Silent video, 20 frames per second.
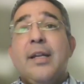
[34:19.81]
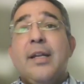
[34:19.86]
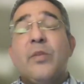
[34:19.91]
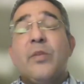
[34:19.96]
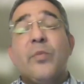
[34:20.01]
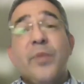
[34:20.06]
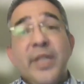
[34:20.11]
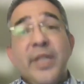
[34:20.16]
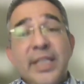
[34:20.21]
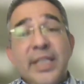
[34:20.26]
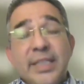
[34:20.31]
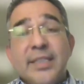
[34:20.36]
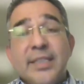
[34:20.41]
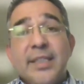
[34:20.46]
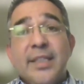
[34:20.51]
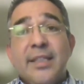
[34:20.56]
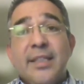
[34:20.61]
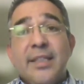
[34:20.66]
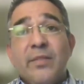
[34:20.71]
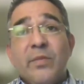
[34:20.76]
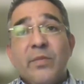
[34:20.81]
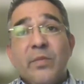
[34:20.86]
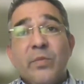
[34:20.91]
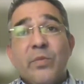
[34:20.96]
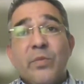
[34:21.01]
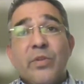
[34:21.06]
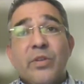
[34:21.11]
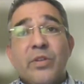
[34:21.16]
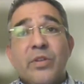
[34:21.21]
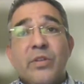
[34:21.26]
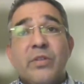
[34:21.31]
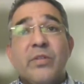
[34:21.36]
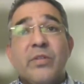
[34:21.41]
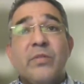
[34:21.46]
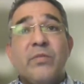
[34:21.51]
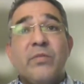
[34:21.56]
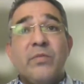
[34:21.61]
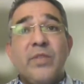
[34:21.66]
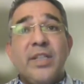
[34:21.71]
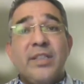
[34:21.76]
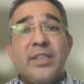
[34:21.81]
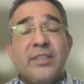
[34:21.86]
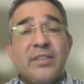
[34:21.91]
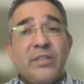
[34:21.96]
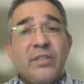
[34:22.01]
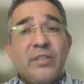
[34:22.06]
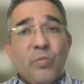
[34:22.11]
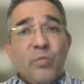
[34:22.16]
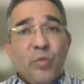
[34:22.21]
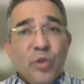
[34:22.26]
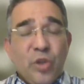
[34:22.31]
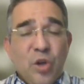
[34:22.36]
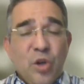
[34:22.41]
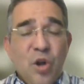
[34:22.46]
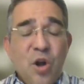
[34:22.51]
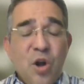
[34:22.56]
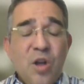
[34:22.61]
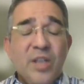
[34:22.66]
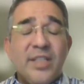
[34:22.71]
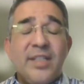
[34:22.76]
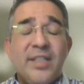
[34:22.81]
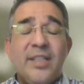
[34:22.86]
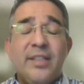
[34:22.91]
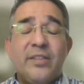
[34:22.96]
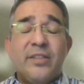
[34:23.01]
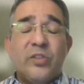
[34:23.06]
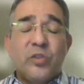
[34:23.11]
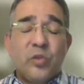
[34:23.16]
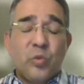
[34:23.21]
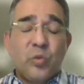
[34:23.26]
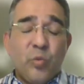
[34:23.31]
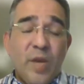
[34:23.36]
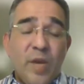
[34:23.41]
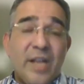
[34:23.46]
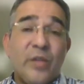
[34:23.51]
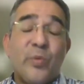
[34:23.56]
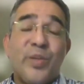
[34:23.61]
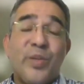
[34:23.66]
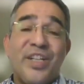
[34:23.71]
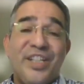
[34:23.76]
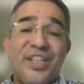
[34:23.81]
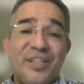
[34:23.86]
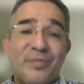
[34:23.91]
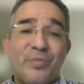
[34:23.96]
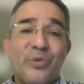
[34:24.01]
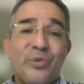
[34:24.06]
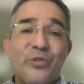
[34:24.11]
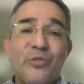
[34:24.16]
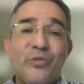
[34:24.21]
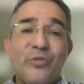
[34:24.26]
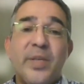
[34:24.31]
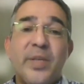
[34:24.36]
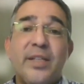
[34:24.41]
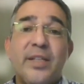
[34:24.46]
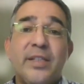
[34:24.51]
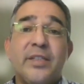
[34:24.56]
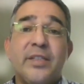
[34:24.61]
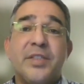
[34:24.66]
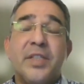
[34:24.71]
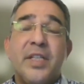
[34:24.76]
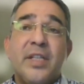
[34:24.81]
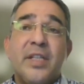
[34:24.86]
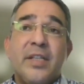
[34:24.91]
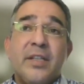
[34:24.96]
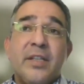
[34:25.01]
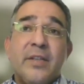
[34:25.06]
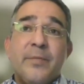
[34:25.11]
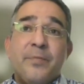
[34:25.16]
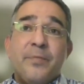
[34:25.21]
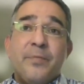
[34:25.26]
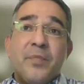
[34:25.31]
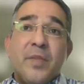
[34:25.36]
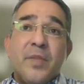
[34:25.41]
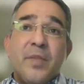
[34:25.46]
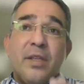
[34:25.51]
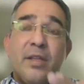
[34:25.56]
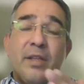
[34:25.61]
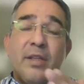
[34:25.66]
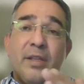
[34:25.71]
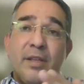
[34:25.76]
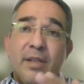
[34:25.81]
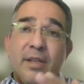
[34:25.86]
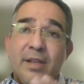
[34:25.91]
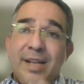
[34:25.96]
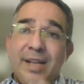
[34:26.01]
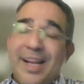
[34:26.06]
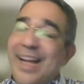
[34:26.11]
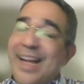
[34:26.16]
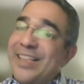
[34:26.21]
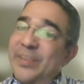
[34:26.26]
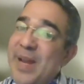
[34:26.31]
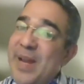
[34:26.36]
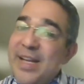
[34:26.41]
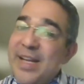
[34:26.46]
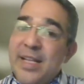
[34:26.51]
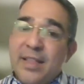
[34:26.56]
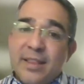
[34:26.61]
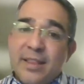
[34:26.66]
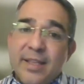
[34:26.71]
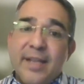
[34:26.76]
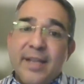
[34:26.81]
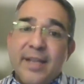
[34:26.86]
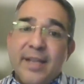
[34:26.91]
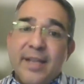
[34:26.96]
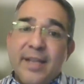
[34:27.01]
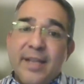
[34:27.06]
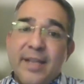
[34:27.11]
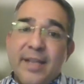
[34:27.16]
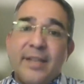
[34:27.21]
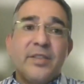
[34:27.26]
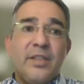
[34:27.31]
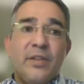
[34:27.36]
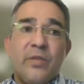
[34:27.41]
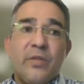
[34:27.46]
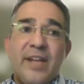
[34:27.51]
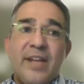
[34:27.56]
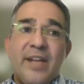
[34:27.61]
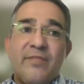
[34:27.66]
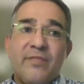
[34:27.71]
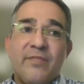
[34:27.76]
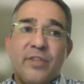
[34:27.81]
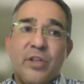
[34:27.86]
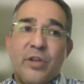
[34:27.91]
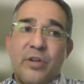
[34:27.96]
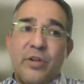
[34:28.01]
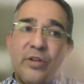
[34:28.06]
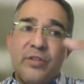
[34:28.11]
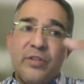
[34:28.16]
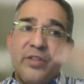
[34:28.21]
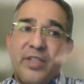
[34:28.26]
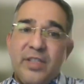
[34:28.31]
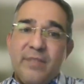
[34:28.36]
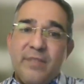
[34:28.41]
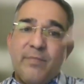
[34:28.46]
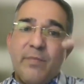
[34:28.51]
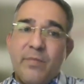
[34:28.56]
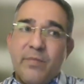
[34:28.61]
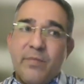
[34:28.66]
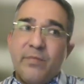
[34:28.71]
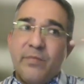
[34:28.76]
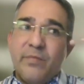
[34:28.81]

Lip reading: The reason we're calling it swequity improvement is, as many things, I've learned